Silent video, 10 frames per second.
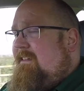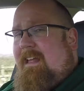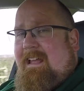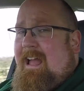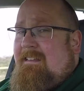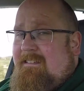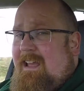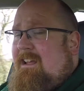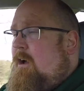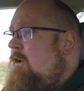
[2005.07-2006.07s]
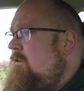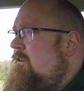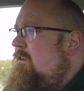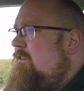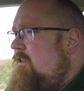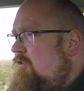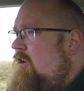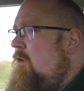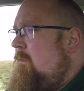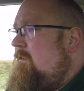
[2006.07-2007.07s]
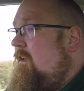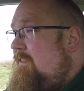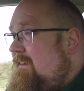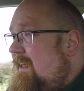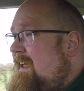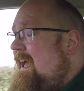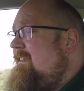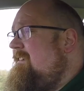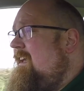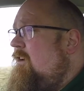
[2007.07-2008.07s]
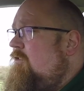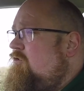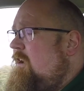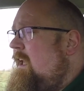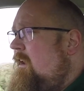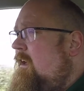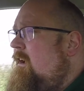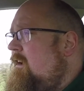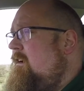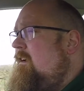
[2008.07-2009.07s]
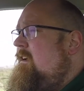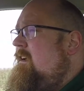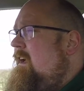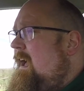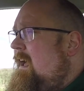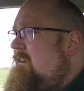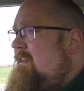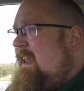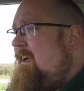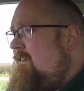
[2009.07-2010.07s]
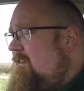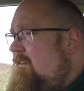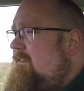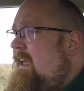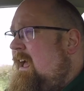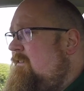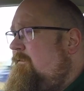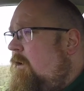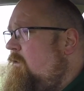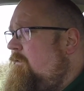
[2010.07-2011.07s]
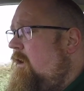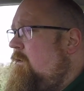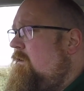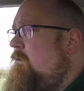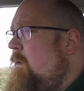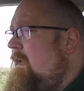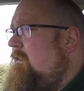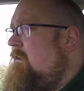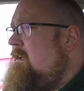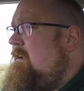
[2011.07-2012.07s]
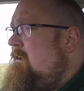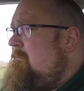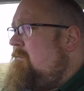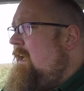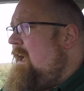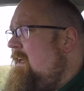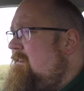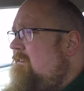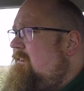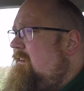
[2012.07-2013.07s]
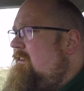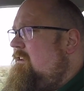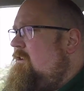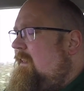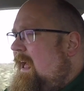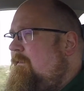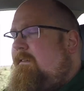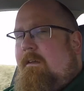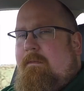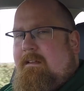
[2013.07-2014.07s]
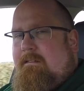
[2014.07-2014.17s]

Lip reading: they can take on the Germans. I think they can take on JLR and Lexus and Volvo as well. And you'll have something